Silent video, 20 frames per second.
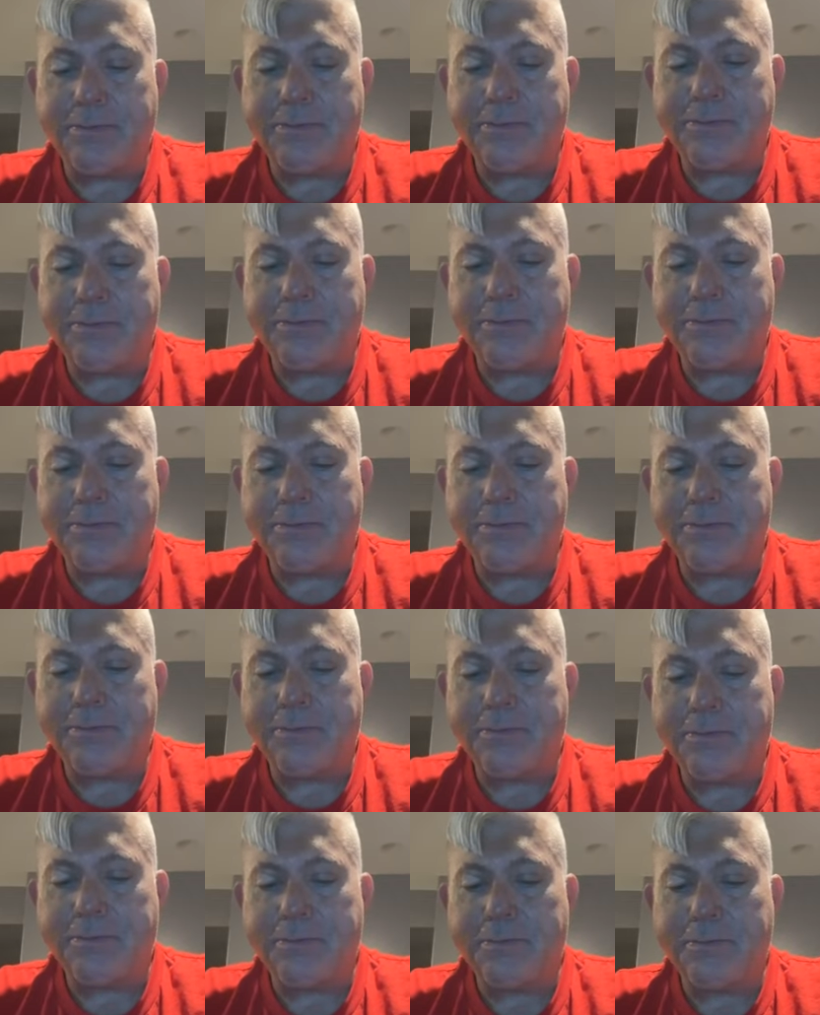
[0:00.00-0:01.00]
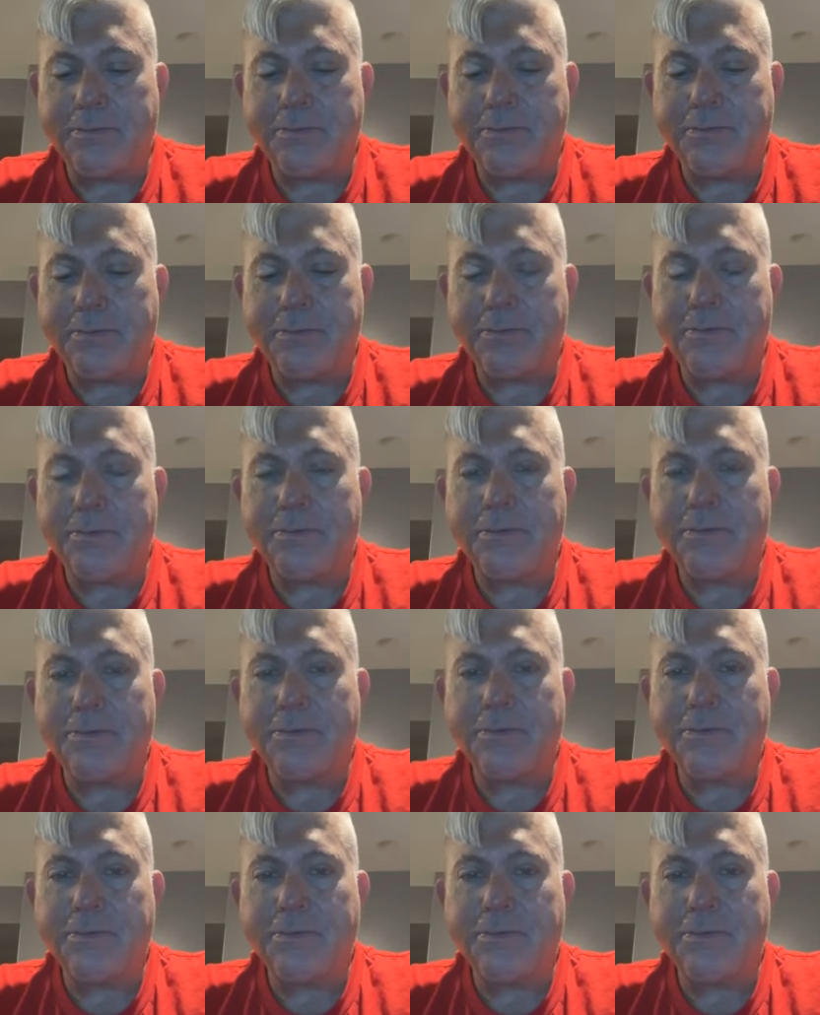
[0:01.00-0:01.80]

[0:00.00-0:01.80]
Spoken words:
[no speech]